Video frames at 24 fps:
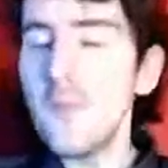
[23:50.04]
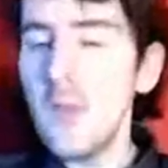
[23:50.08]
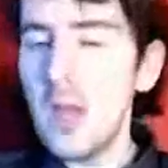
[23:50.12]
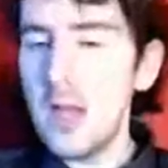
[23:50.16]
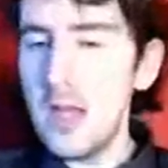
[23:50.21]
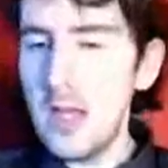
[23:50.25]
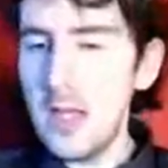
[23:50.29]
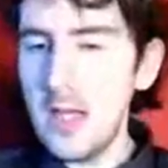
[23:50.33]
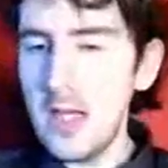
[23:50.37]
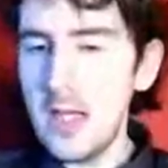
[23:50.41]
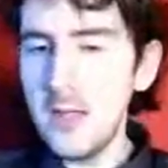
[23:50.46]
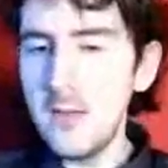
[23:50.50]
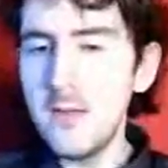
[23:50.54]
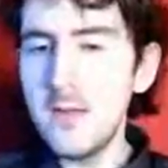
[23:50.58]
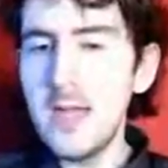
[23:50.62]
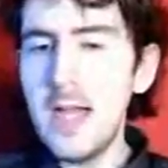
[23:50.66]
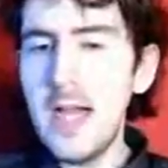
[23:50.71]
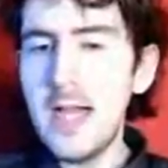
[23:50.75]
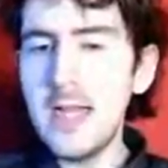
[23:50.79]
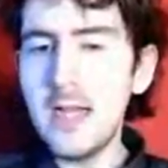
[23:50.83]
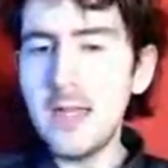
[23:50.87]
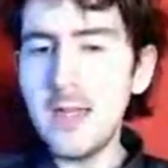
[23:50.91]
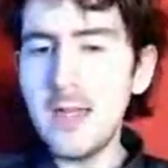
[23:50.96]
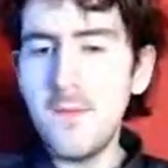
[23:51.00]
you could
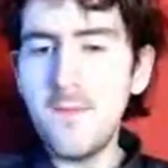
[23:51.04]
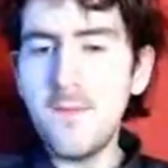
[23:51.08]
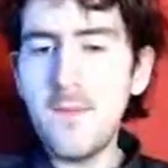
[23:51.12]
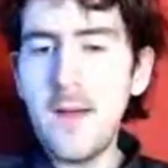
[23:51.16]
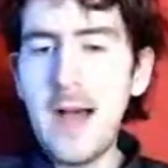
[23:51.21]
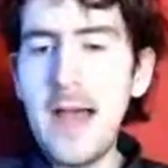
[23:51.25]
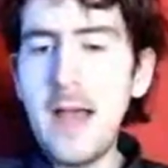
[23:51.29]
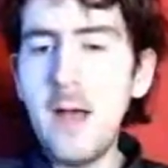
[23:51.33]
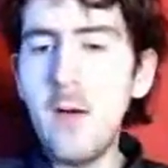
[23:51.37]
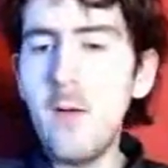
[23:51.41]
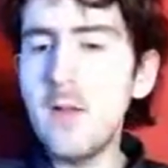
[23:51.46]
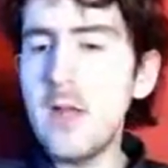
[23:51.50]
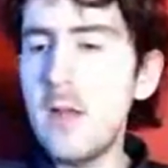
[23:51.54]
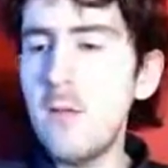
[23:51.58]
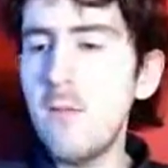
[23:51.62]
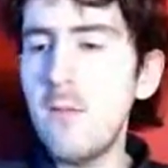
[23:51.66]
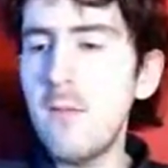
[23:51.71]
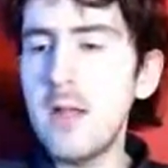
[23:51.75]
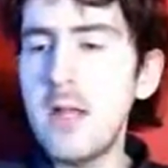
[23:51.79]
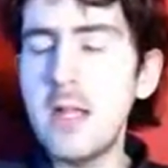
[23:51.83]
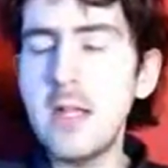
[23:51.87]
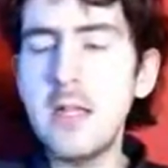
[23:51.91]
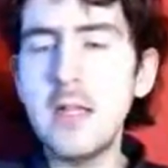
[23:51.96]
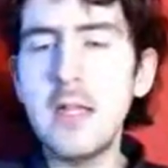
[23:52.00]
learn how to fight all you
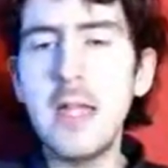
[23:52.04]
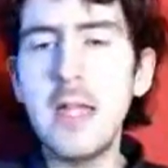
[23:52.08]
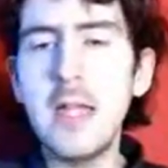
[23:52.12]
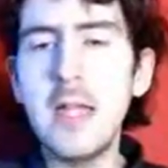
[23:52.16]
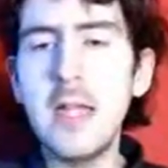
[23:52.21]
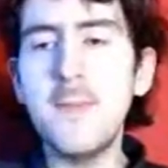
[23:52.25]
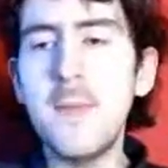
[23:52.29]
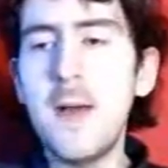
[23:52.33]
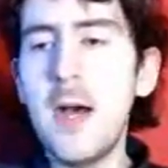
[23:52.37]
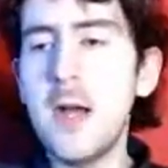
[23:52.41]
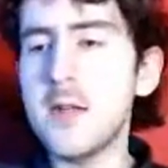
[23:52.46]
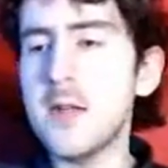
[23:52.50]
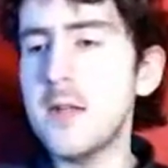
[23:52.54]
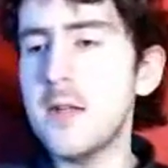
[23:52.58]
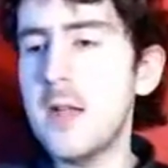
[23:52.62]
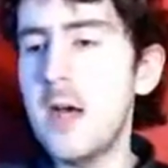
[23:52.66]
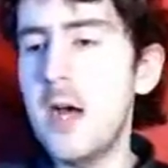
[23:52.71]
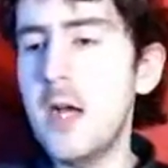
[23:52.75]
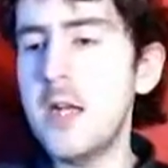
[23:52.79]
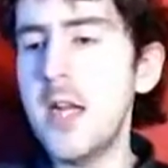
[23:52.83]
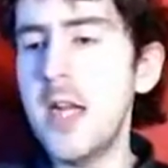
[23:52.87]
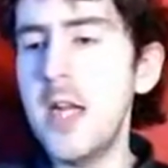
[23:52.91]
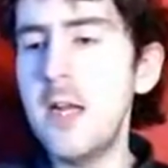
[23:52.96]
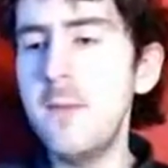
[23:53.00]
want. You can learn the martial
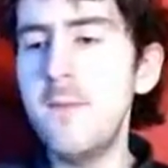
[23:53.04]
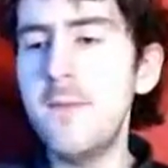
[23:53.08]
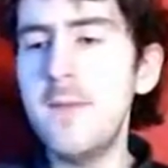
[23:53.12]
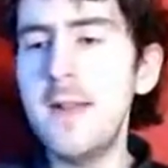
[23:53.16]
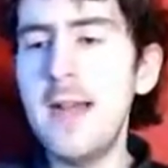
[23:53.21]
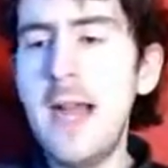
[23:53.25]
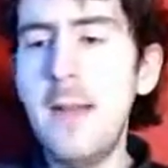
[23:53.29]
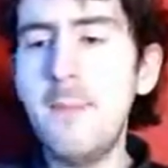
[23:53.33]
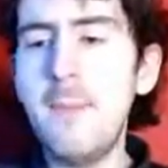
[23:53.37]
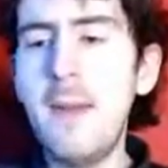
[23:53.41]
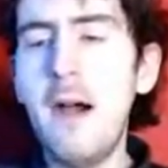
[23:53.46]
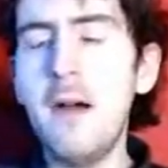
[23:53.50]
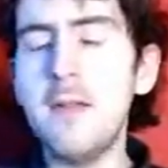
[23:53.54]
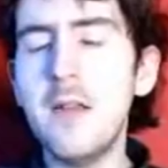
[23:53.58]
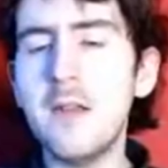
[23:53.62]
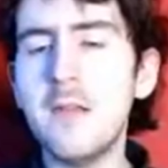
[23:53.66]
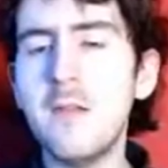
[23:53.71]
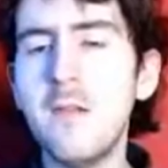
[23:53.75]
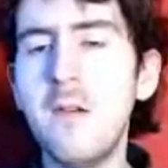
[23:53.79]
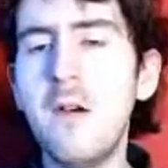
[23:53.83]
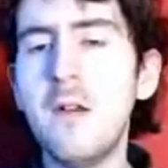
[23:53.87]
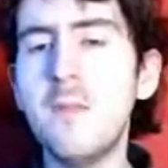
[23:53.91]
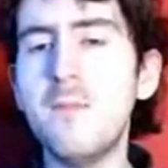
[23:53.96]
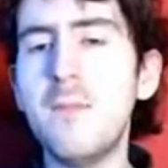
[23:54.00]
arts. You can fly about
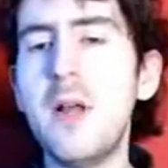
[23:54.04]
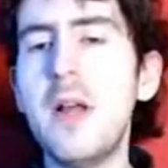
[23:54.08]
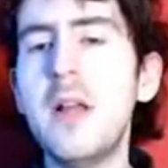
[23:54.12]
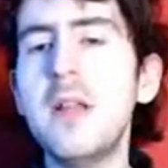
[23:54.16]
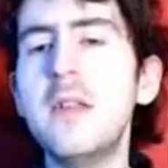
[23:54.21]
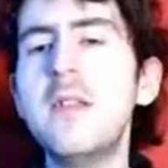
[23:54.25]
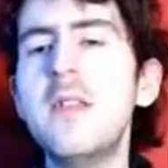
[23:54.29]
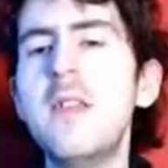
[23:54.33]
the world. But